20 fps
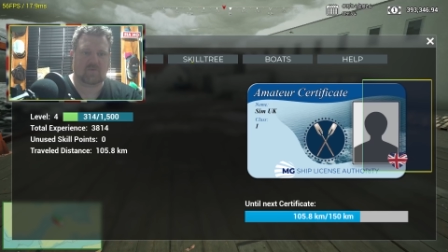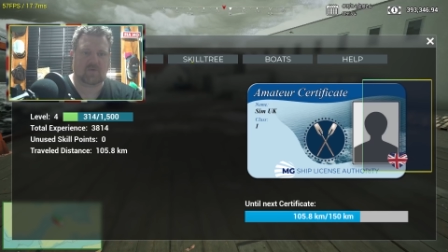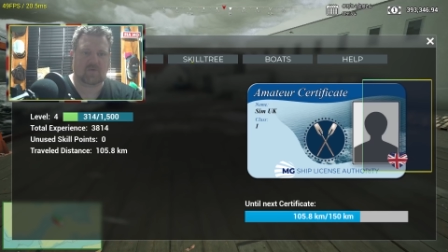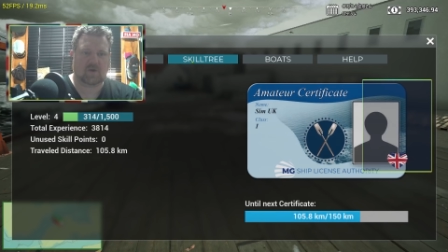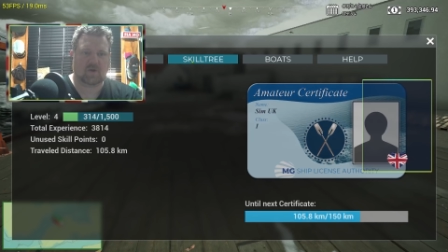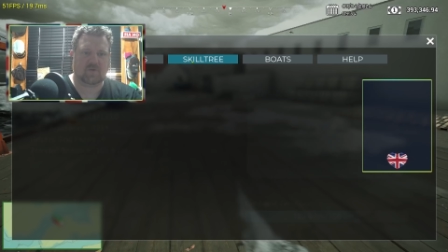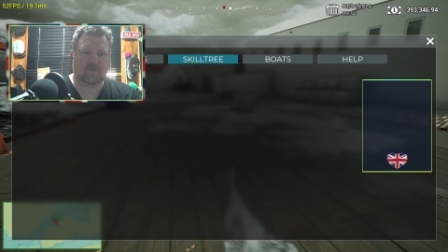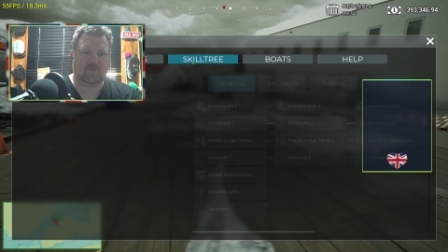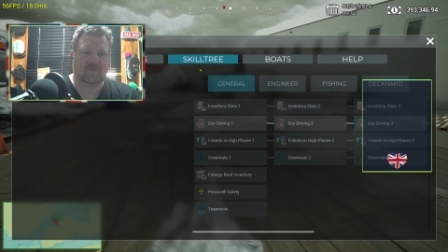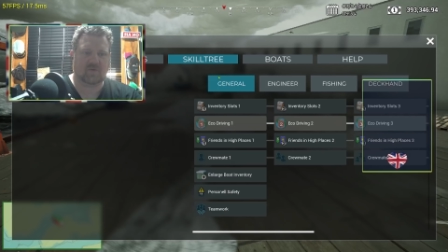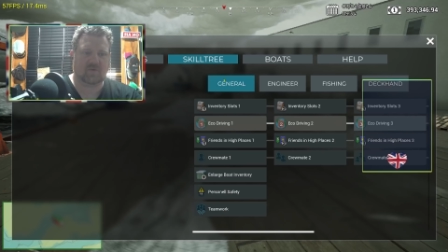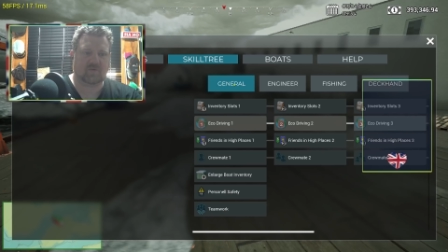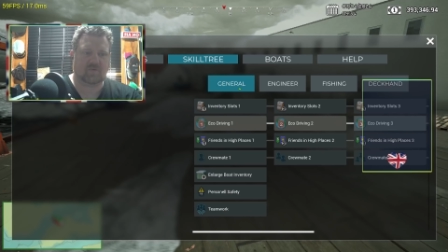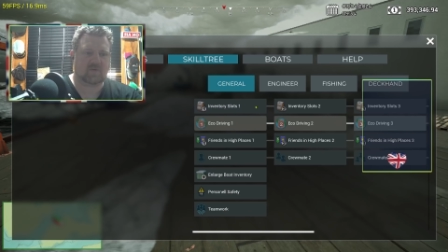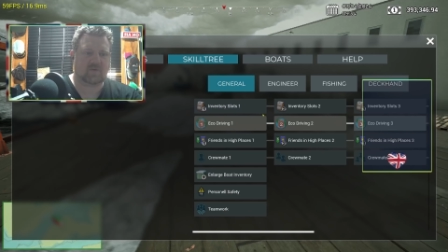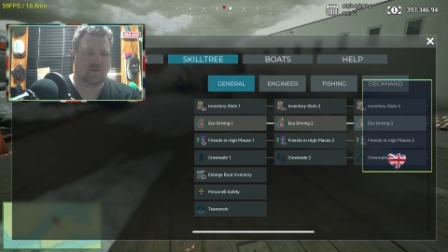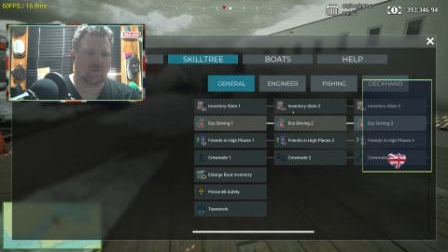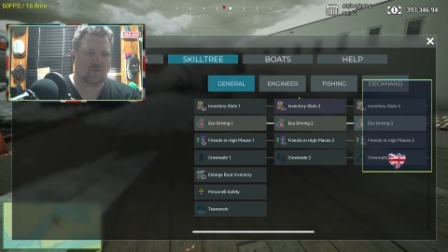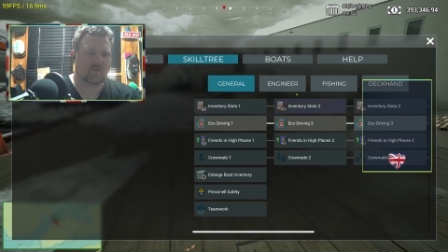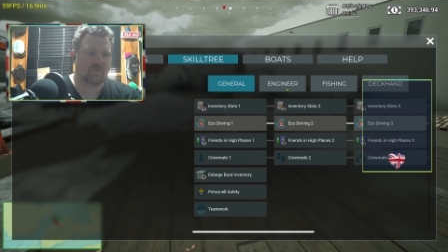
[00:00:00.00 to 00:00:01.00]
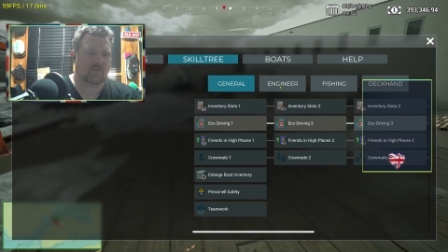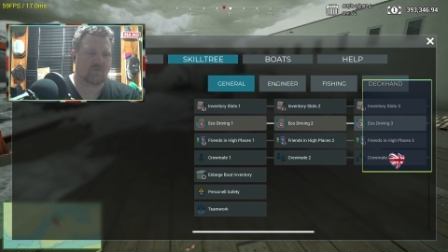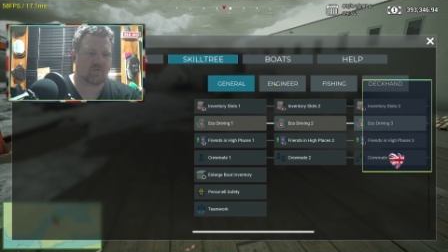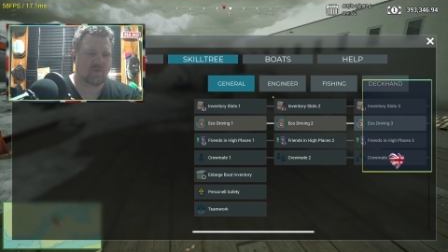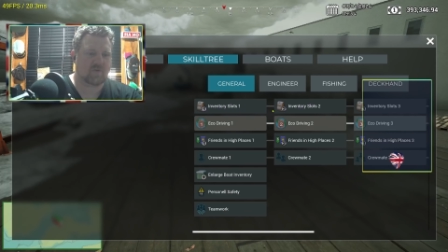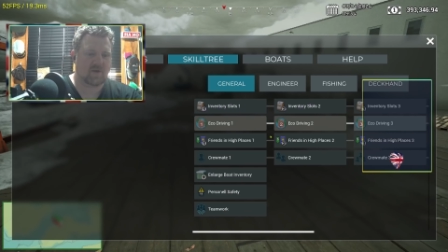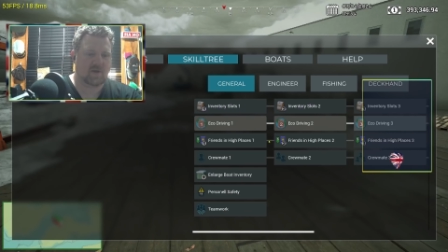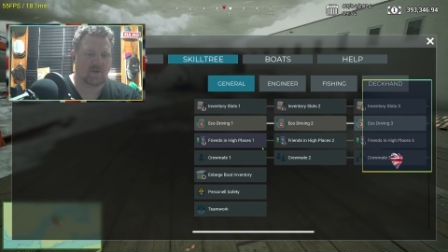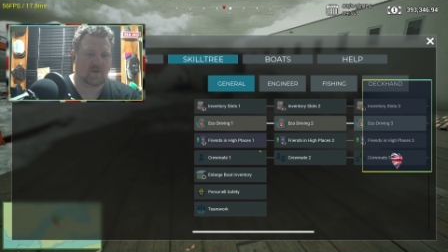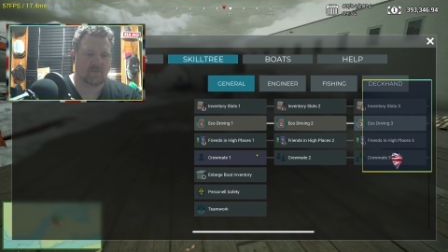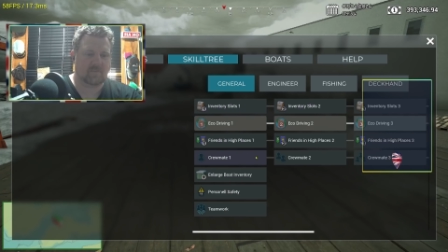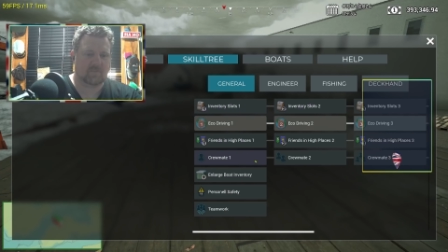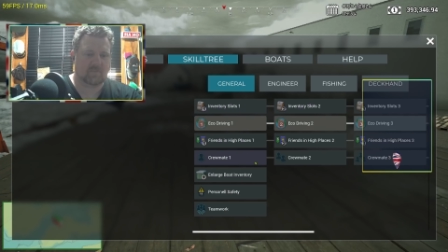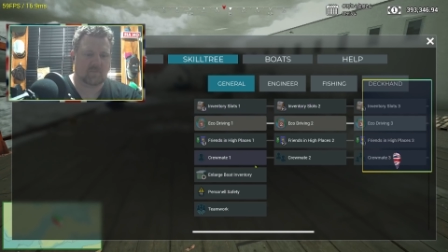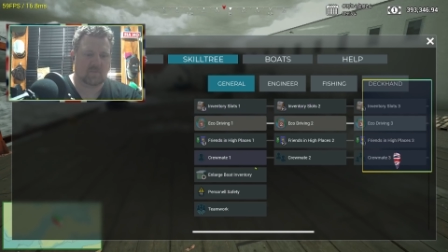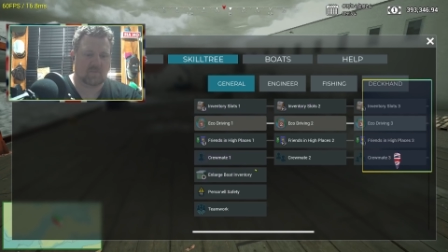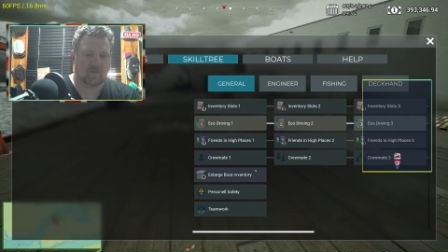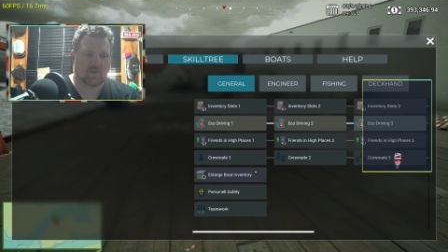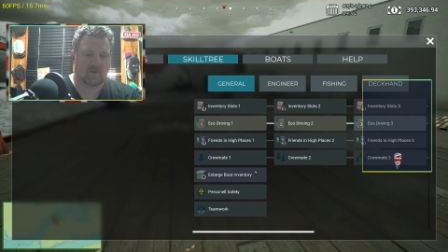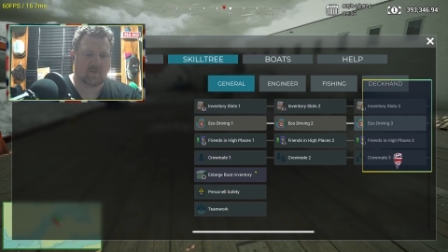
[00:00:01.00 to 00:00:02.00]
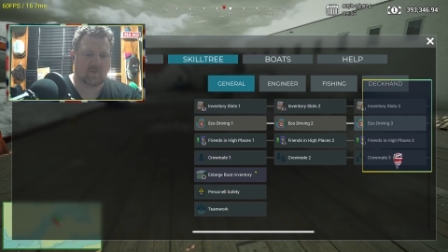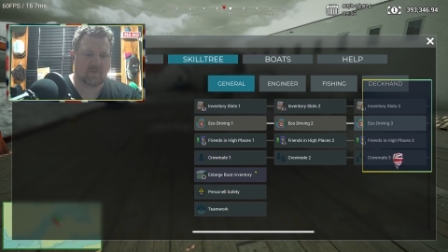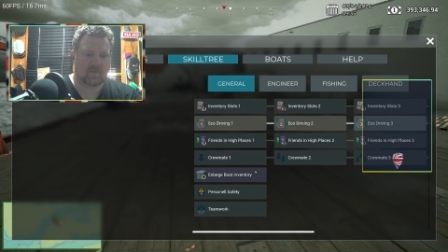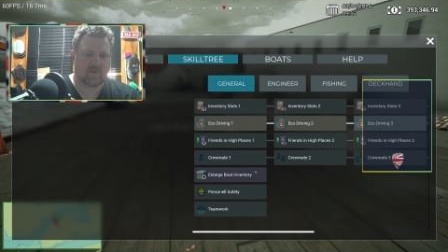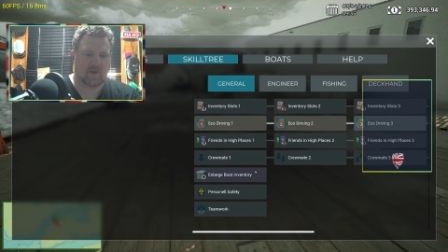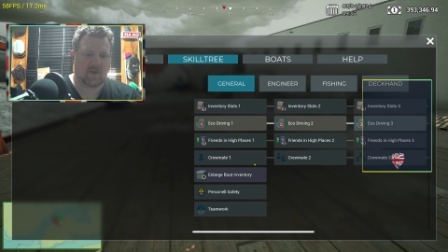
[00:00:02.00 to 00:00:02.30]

go into your skill tree, there